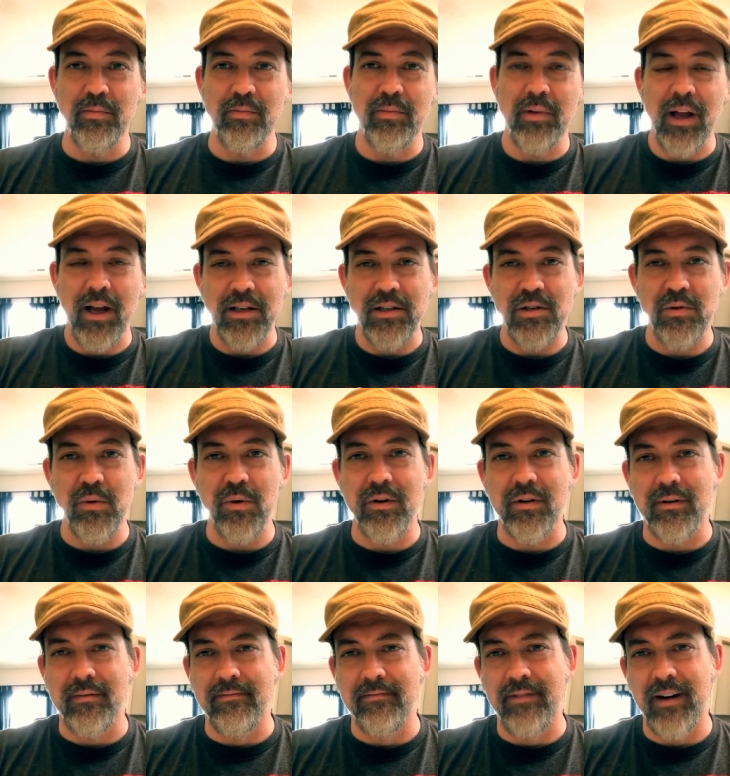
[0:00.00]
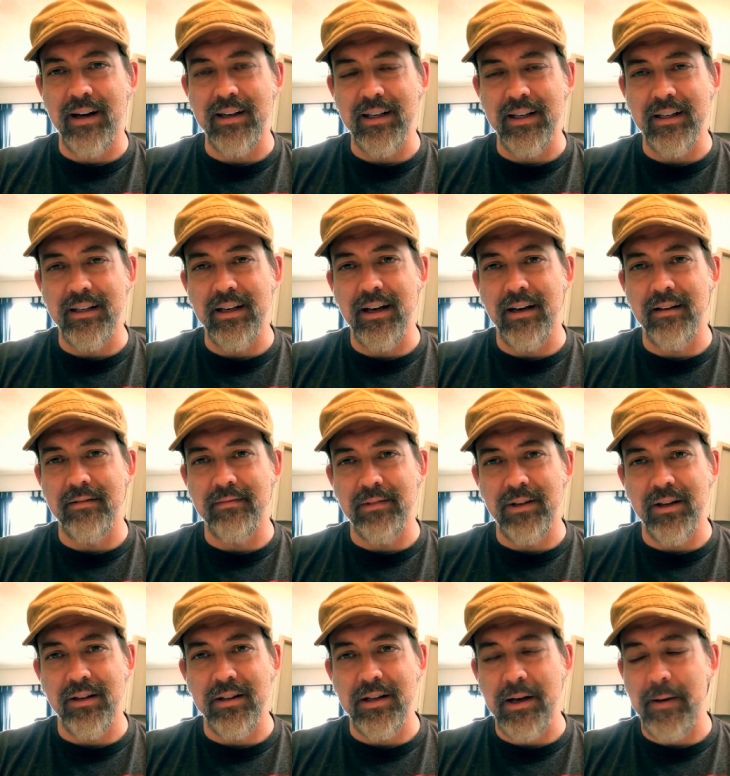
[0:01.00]
blind squirrel finding a nut and
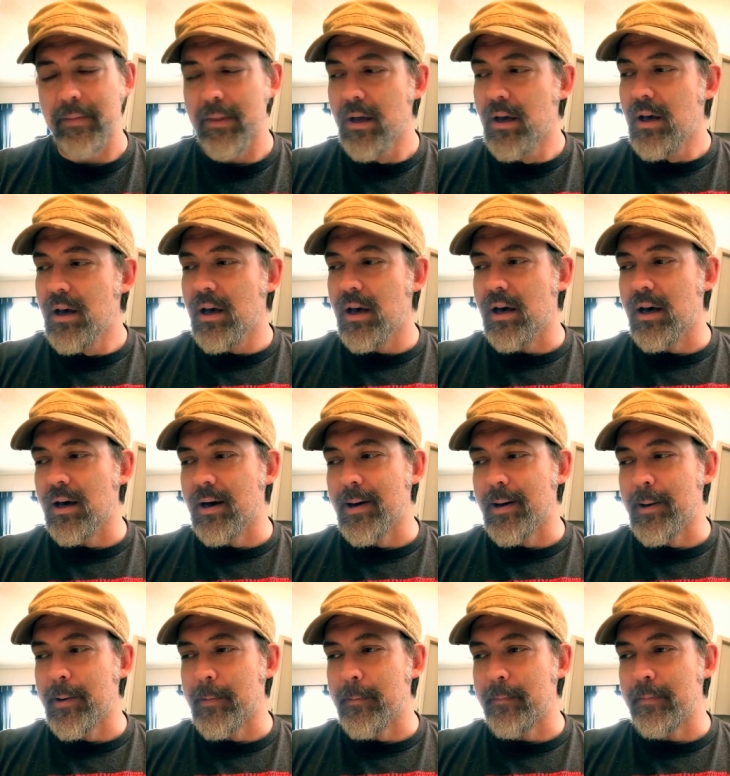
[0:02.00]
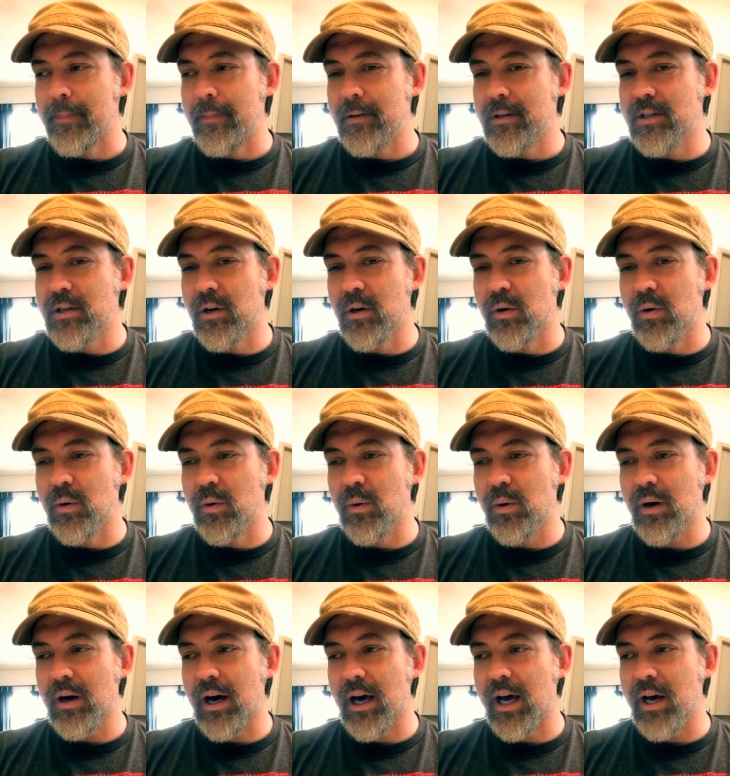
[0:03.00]
all that. Um, so
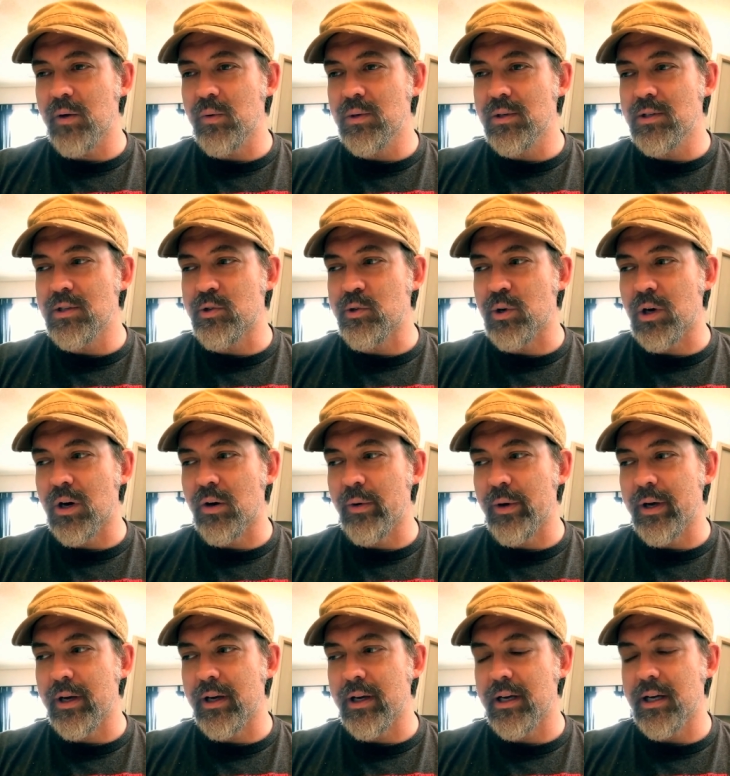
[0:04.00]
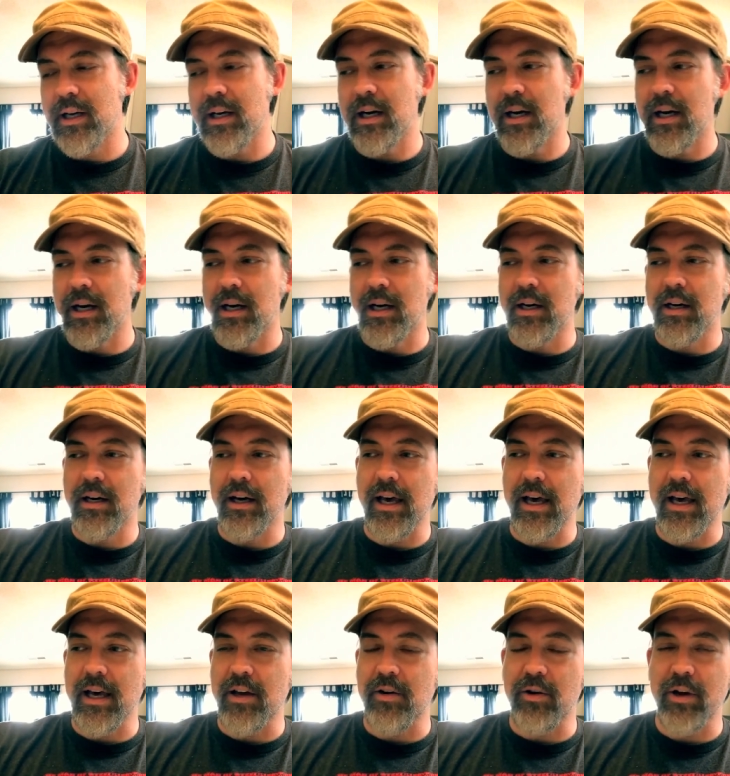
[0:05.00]
I was drawing uh,
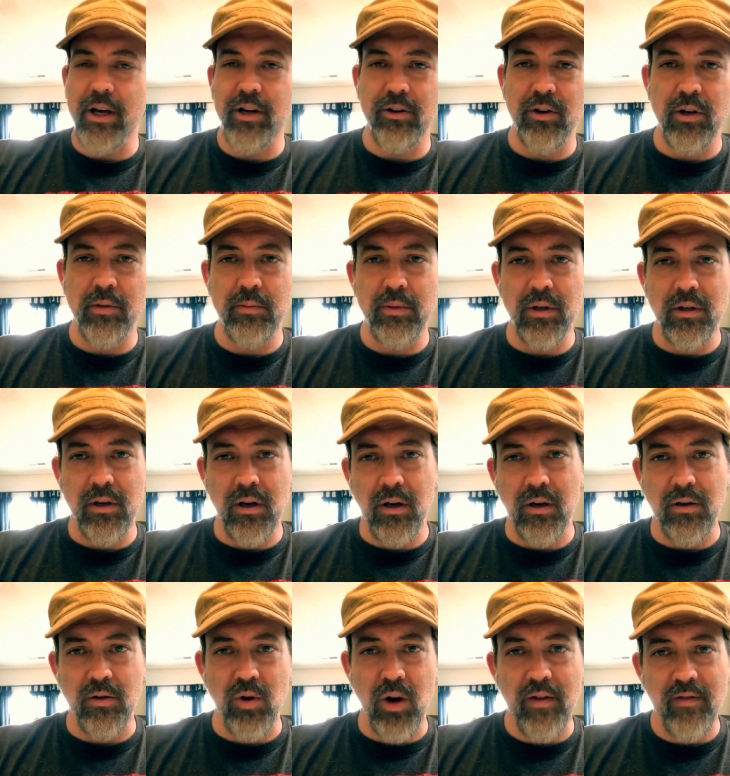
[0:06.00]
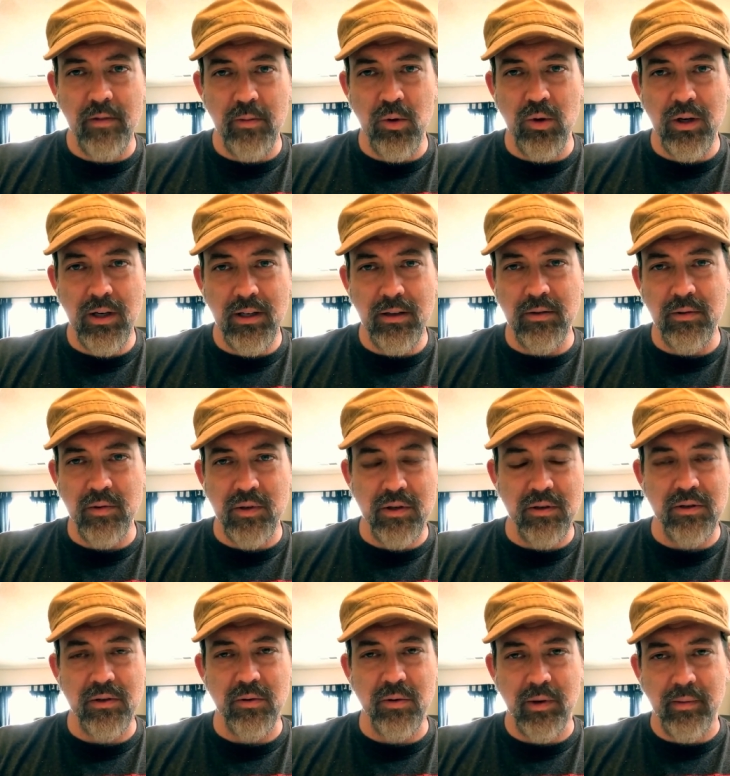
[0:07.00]
a creator-owned book called Gravy Boy. It was a
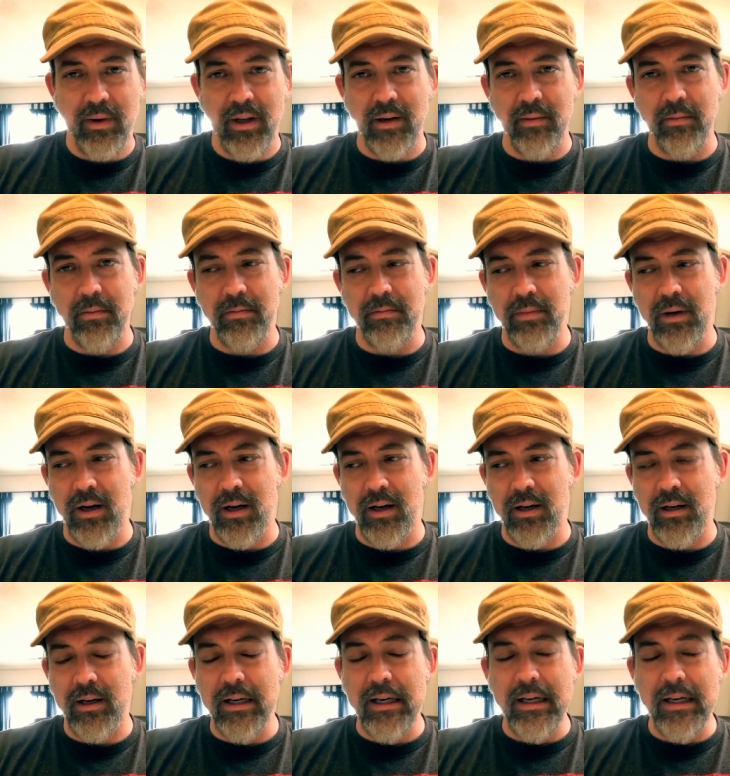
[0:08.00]
story about a uh,